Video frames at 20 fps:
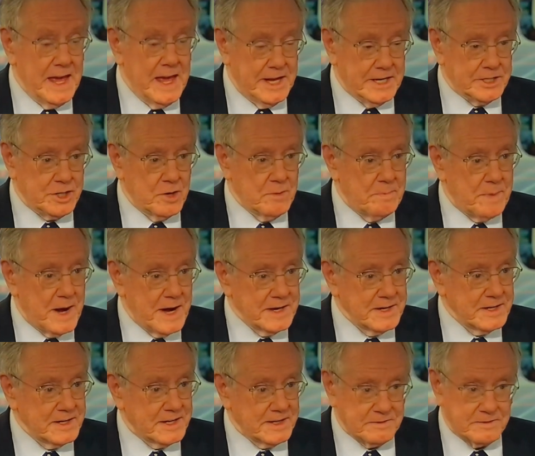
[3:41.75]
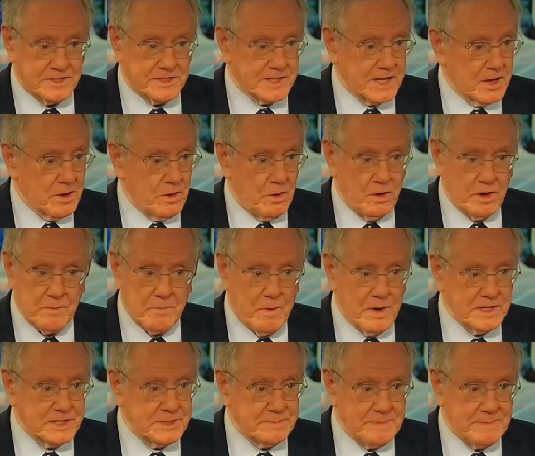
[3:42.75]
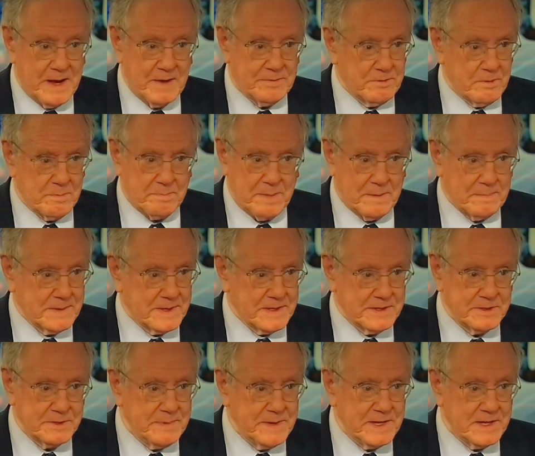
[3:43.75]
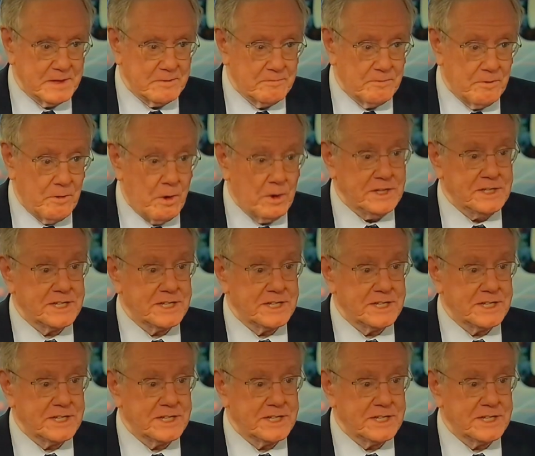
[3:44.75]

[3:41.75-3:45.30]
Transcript: And Joe Biden can say all he wants about the Republicans being at fault.